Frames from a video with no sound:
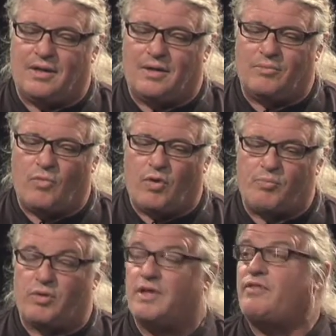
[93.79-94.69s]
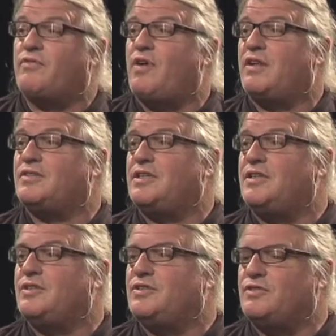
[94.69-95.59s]
more prolific
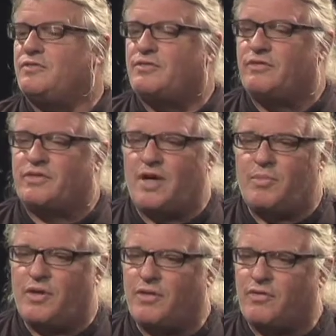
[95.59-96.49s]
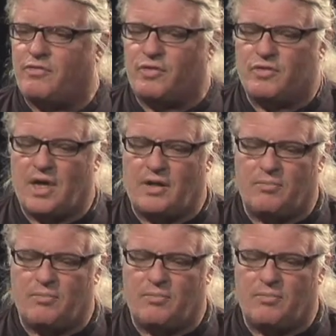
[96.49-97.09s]
volunteers. You've come here, you've learned how to